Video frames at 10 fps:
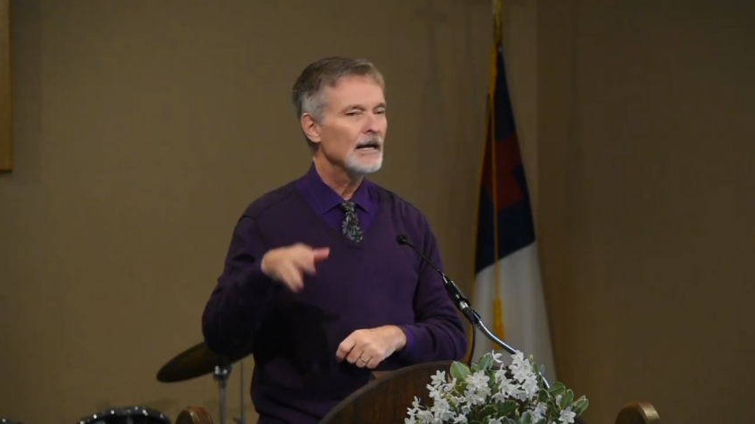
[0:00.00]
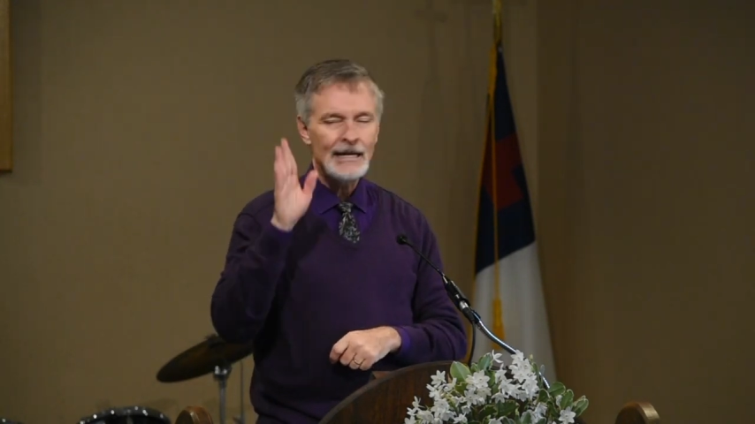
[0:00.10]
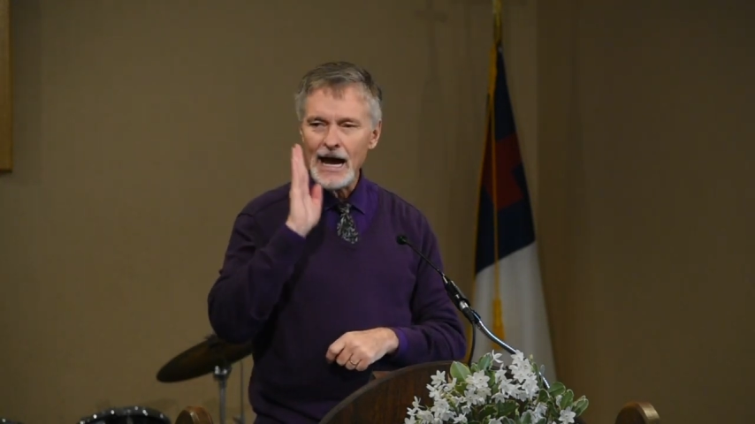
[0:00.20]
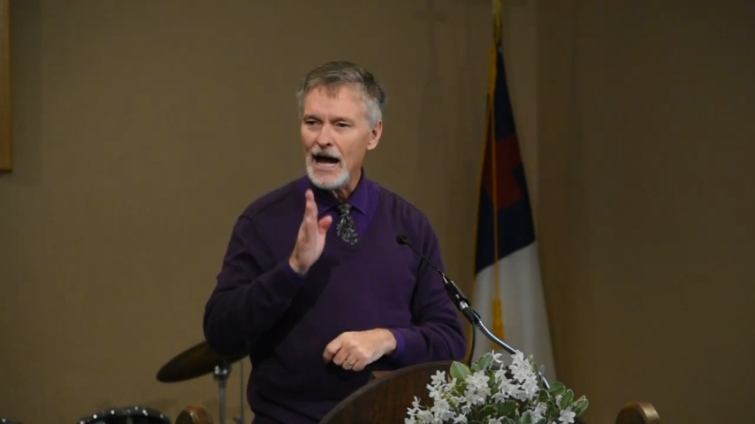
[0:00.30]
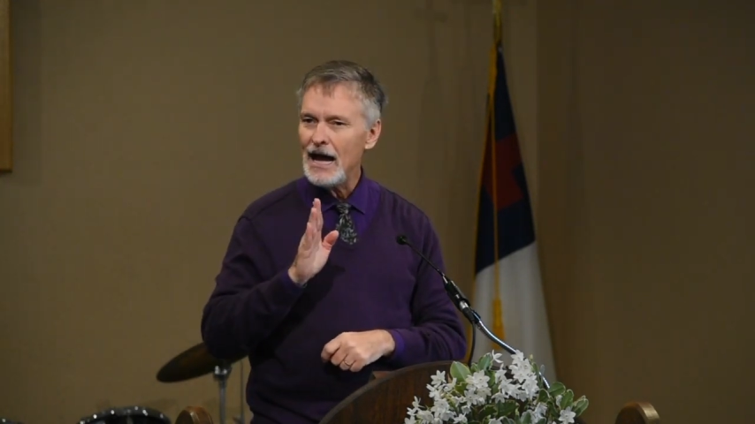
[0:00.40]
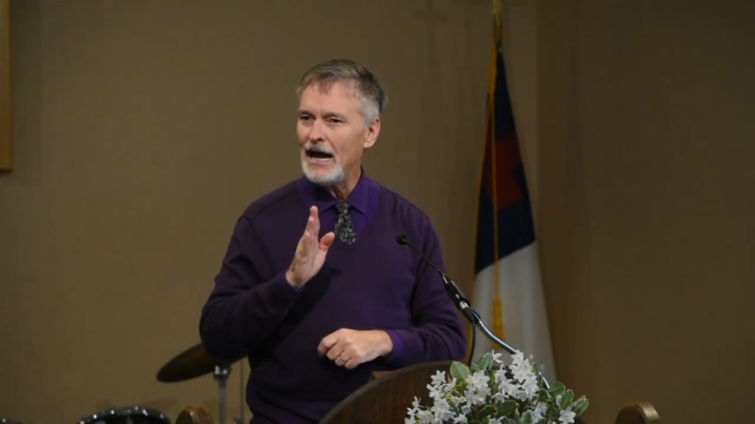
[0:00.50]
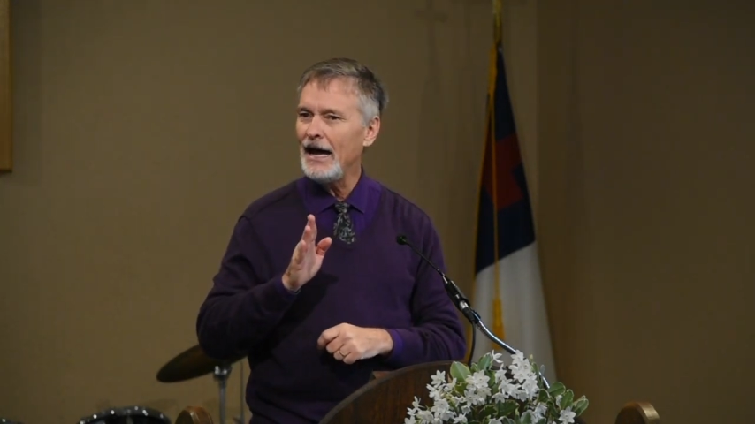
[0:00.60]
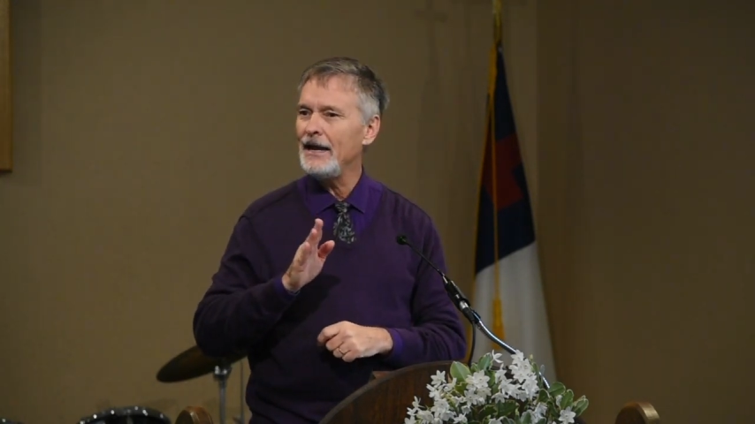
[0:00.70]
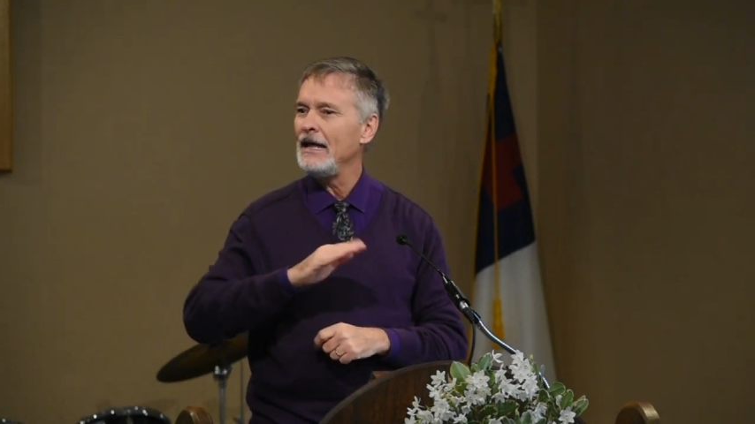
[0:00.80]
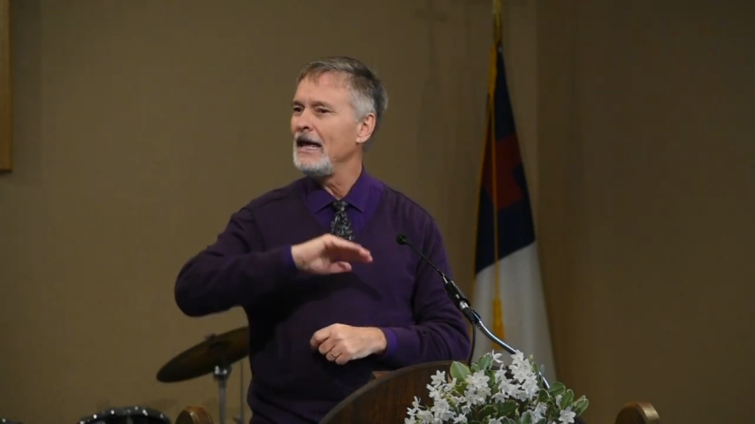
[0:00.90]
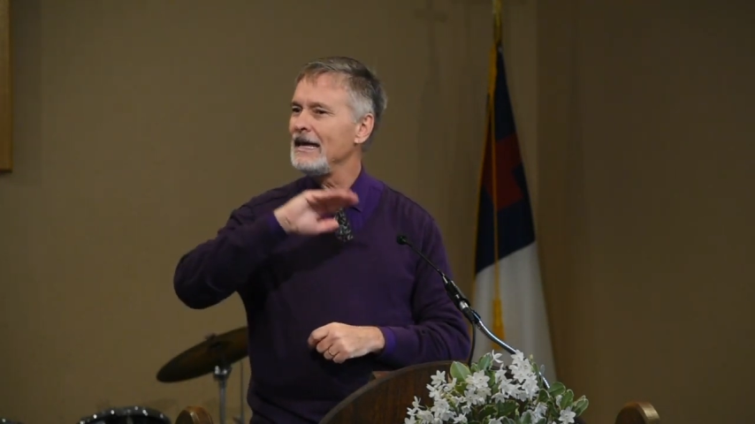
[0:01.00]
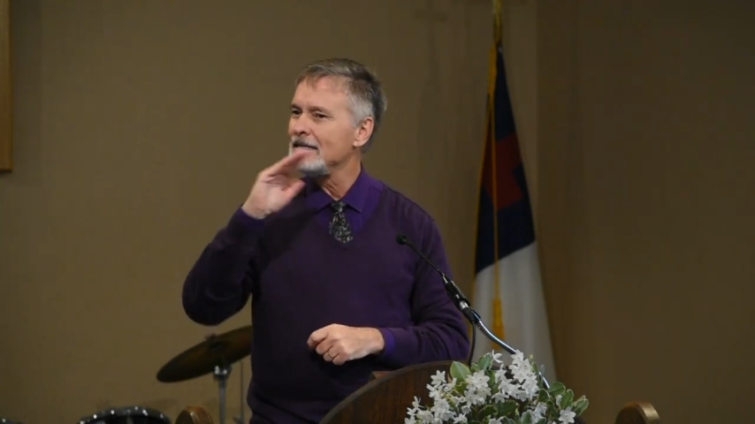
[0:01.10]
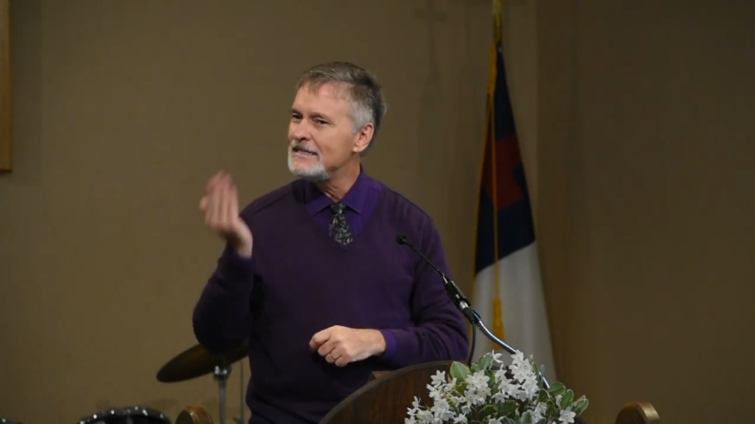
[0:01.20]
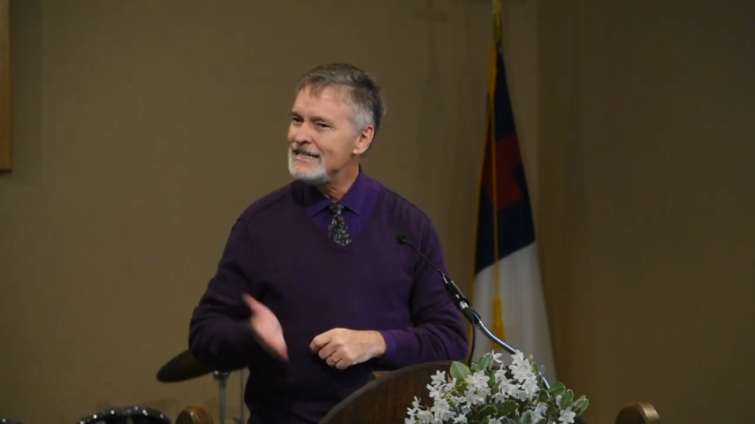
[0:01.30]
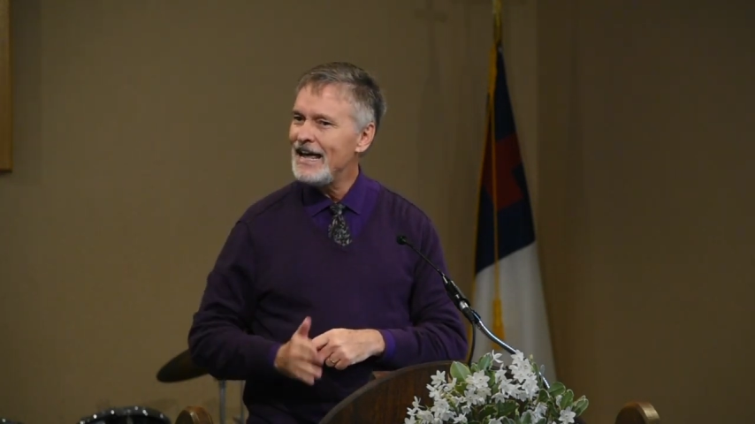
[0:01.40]
God
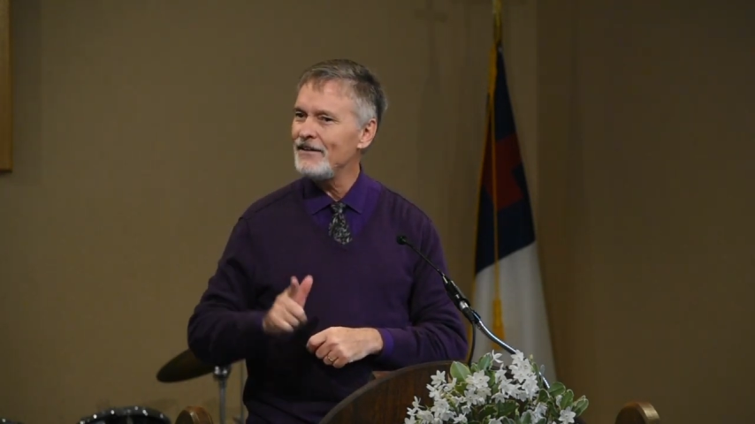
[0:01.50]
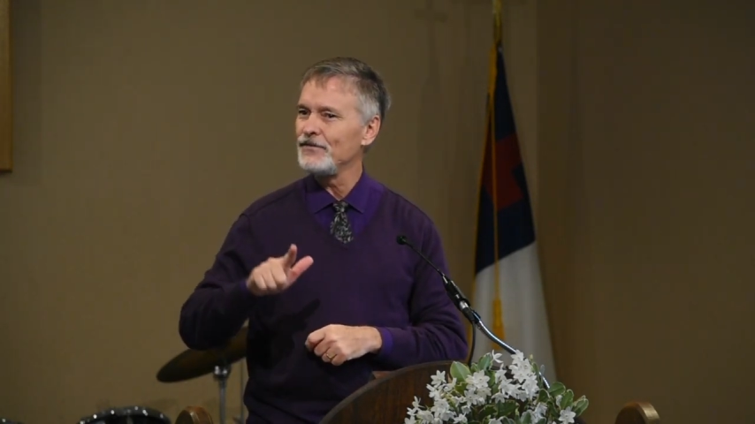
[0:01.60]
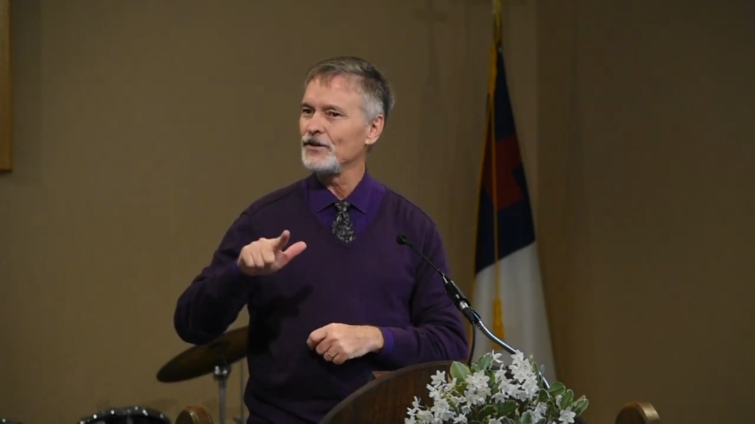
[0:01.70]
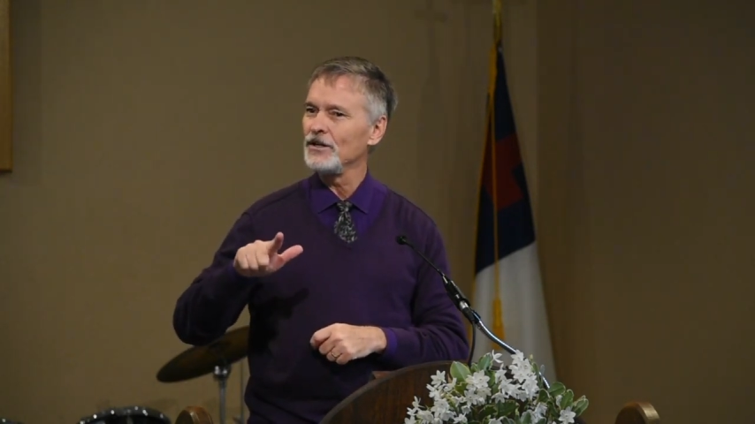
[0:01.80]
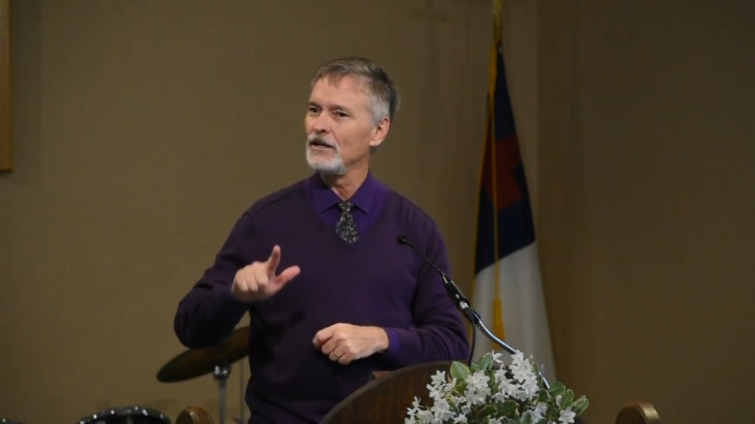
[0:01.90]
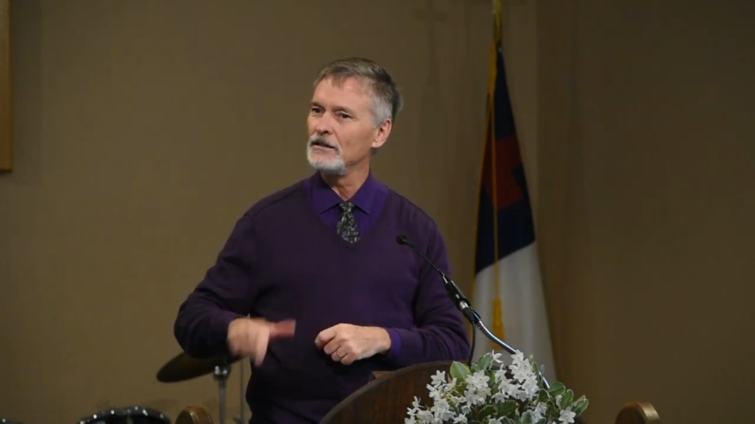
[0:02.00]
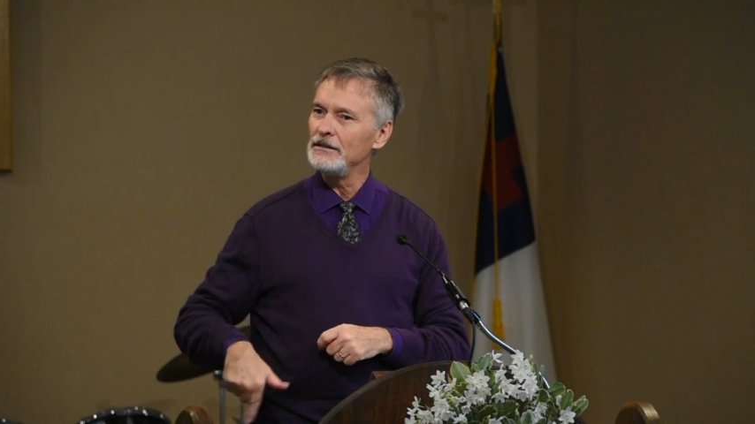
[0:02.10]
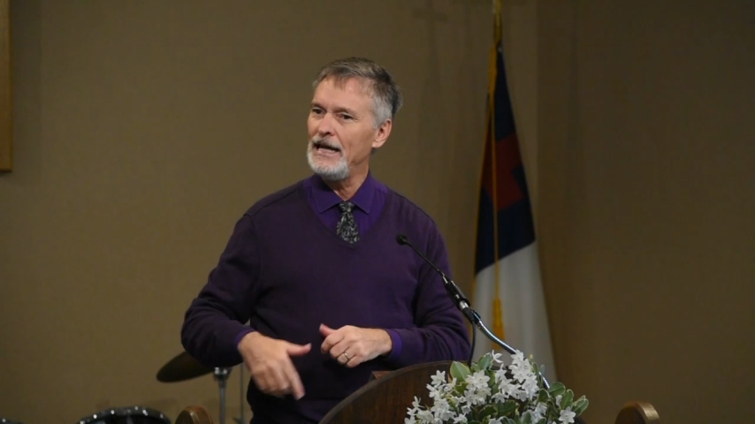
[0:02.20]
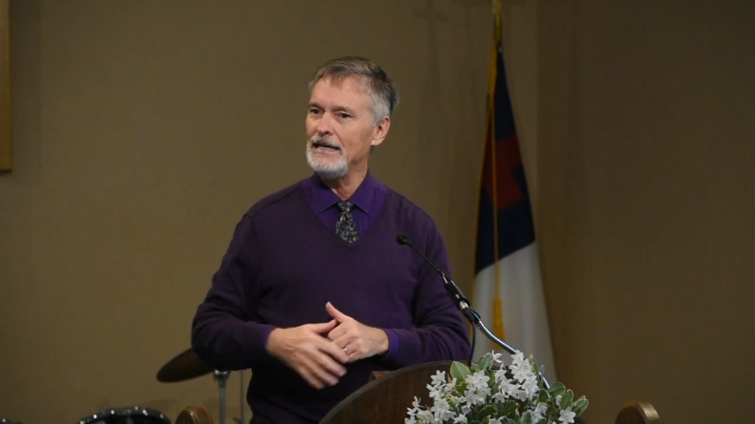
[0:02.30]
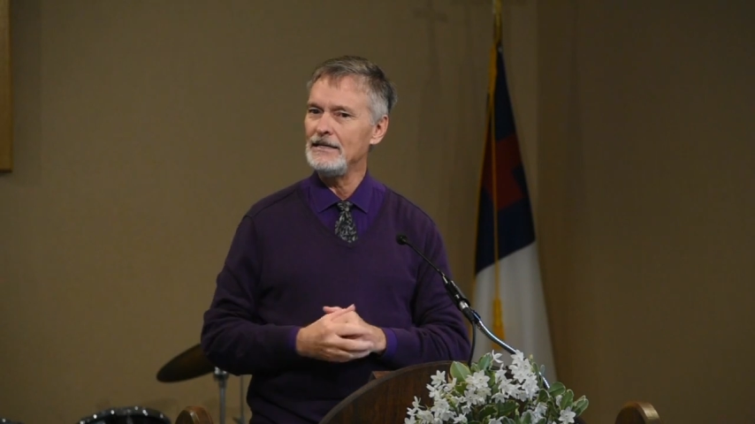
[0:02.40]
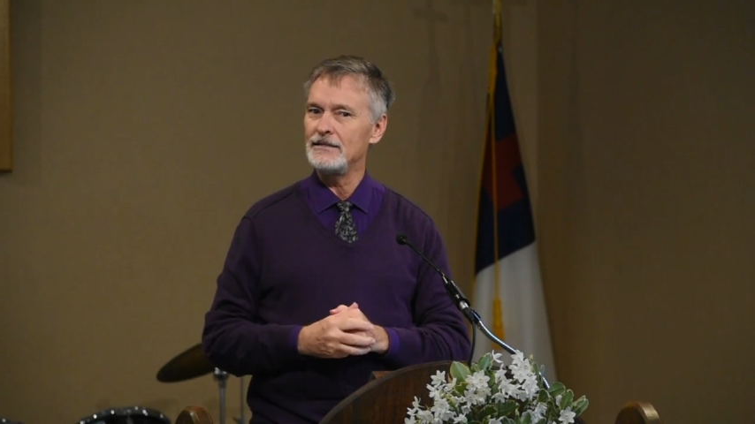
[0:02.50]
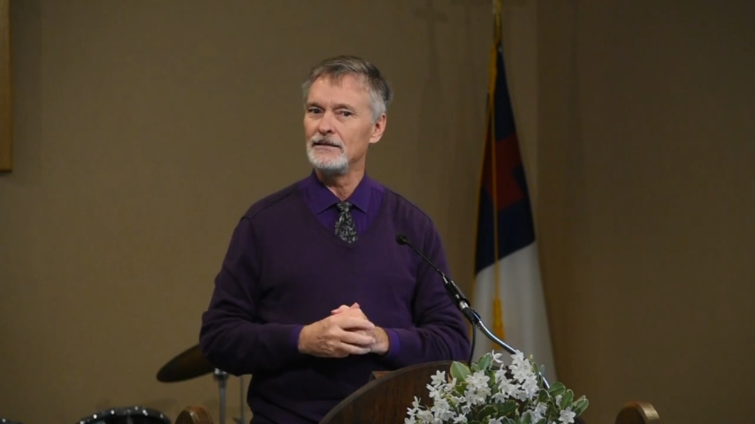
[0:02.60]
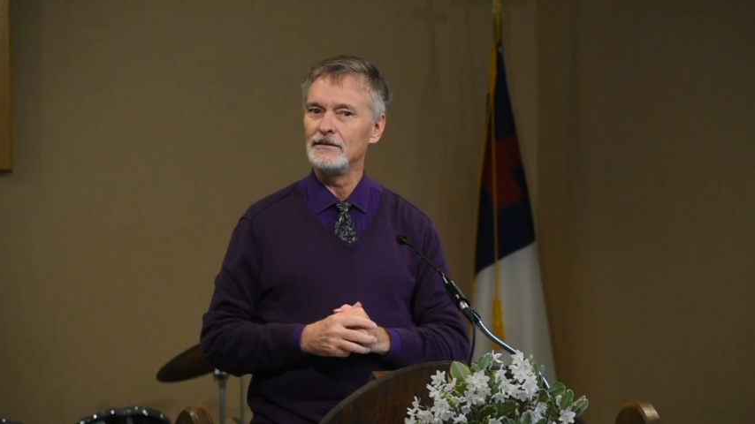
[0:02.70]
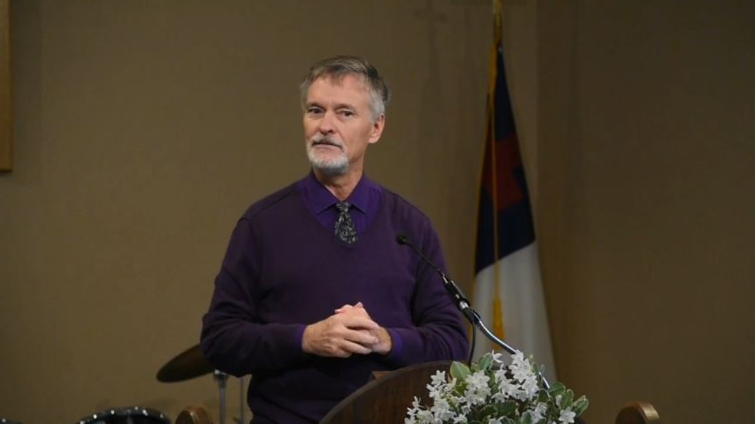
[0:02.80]
is never late.